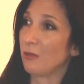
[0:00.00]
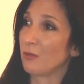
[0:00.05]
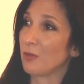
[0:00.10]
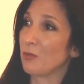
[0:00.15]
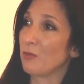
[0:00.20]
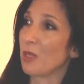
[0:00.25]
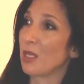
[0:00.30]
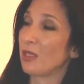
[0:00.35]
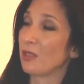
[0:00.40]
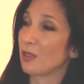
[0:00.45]

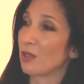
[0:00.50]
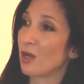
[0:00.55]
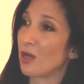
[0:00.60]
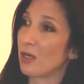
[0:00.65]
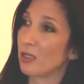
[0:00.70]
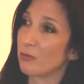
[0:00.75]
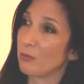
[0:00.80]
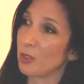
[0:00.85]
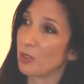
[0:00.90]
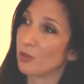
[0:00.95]
the main
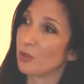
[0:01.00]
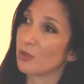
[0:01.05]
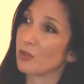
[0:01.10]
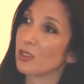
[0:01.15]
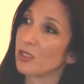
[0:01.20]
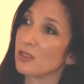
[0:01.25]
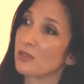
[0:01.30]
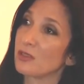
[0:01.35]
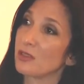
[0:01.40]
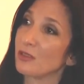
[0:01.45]
economy, or at
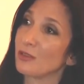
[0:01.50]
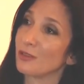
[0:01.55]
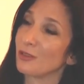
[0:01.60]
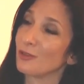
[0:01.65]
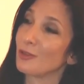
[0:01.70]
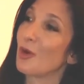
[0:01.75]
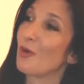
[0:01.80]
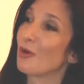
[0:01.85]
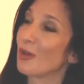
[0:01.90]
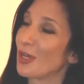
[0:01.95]
least
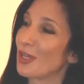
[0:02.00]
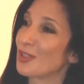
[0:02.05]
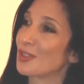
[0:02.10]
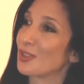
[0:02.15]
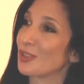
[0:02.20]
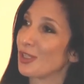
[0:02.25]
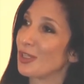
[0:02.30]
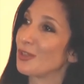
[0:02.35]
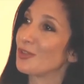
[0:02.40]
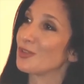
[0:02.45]
the lower
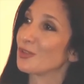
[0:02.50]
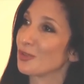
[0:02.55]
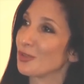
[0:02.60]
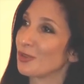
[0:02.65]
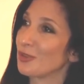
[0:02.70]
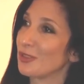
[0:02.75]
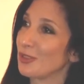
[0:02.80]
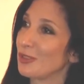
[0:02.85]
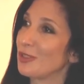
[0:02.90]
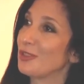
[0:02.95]
echelons, or
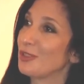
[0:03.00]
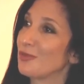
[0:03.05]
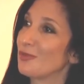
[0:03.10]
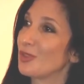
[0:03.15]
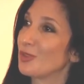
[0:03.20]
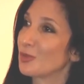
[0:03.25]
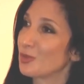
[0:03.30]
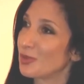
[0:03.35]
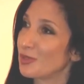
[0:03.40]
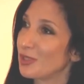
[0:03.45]
the
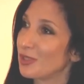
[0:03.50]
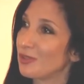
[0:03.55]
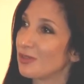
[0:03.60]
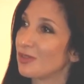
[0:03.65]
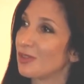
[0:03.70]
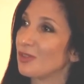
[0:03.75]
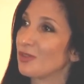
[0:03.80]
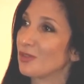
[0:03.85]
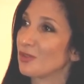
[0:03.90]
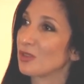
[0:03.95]
individual
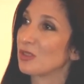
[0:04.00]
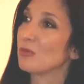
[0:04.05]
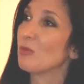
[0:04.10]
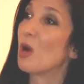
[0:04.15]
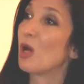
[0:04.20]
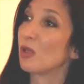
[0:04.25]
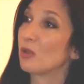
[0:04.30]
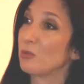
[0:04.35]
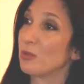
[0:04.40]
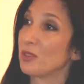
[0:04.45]
citizens or
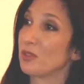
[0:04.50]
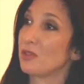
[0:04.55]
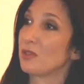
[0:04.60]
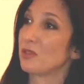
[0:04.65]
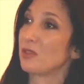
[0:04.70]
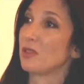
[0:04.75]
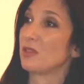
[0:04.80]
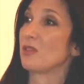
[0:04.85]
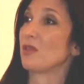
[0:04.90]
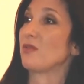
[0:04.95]
smaller
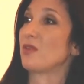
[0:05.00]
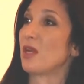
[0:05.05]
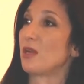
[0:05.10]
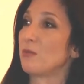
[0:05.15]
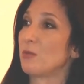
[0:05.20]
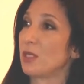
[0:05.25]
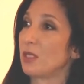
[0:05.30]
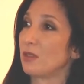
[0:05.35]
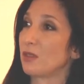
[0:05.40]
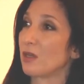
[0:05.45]
businesses of
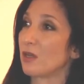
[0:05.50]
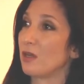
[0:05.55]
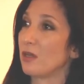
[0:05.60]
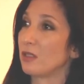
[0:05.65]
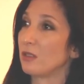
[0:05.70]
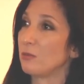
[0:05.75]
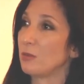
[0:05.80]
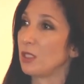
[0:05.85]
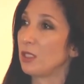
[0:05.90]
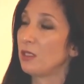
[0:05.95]
that main
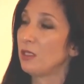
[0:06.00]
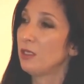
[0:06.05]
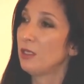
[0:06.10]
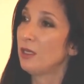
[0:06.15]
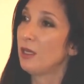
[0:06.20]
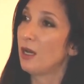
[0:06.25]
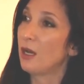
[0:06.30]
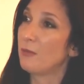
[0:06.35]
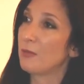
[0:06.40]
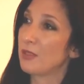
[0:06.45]
economy.
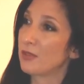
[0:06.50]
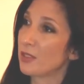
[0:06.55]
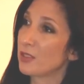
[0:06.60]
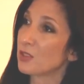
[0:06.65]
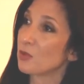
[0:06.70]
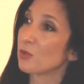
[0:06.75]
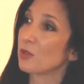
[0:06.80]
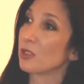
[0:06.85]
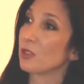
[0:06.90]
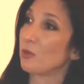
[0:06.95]
And
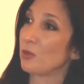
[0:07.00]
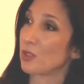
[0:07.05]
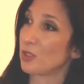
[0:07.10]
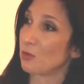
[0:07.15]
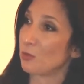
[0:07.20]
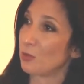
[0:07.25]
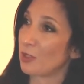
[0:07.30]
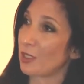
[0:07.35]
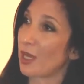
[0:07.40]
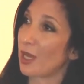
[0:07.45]
that's really
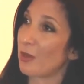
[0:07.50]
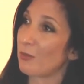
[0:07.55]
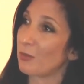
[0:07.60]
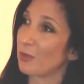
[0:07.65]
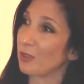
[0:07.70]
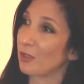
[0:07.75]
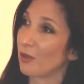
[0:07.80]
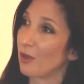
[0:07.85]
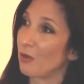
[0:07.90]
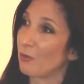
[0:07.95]
what's been
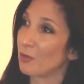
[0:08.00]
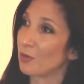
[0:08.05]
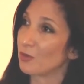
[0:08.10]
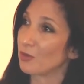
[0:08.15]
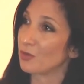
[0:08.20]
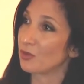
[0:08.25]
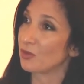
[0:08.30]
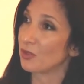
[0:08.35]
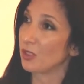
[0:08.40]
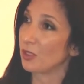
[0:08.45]
happening
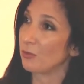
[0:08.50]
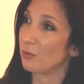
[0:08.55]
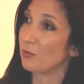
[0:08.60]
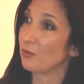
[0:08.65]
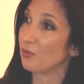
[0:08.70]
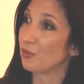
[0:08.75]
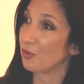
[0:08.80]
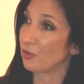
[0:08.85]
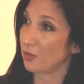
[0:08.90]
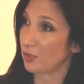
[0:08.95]
almost
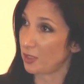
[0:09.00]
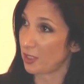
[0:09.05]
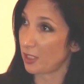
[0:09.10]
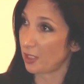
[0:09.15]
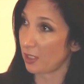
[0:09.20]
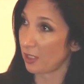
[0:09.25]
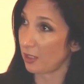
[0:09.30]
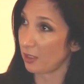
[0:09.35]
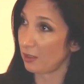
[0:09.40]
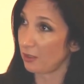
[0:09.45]
for a
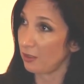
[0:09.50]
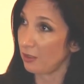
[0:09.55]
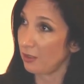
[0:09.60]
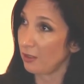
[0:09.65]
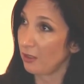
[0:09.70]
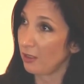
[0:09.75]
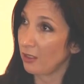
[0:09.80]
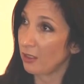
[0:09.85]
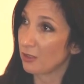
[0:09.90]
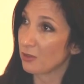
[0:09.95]
decade.
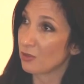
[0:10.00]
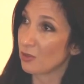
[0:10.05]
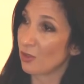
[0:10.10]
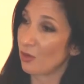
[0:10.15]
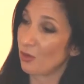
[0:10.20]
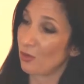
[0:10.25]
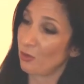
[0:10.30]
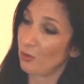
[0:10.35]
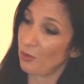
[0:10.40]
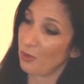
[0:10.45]

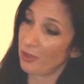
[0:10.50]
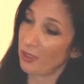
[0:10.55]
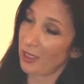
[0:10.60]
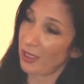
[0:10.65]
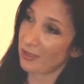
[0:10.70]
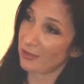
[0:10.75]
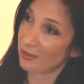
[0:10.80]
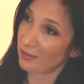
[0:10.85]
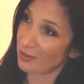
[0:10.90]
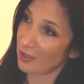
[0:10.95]
So
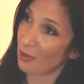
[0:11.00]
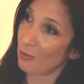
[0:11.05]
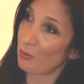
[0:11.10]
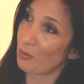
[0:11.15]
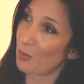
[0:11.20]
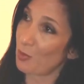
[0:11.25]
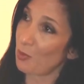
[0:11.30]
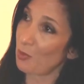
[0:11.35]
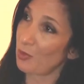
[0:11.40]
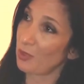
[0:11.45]
at some
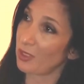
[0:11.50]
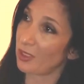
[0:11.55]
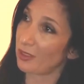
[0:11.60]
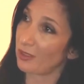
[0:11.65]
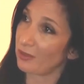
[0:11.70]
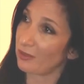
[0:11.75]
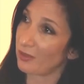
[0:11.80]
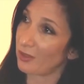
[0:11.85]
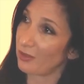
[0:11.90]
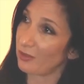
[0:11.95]

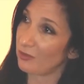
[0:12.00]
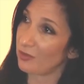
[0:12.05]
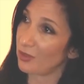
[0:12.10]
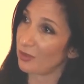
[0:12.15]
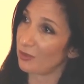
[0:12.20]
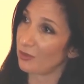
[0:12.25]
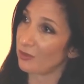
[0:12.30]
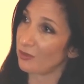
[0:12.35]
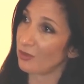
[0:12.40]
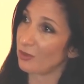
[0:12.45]
point
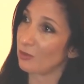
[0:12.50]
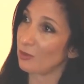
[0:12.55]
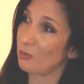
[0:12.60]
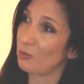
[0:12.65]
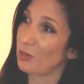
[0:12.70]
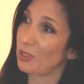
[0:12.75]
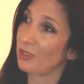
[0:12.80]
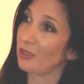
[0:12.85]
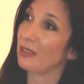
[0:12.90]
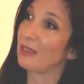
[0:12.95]
there will
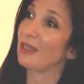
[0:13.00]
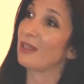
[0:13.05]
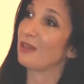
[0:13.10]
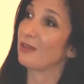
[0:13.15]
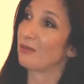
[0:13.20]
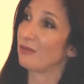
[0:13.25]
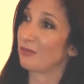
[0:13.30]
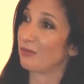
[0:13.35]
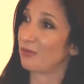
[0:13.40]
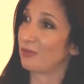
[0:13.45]
be a
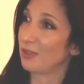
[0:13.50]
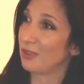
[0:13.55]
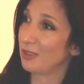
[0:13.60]
give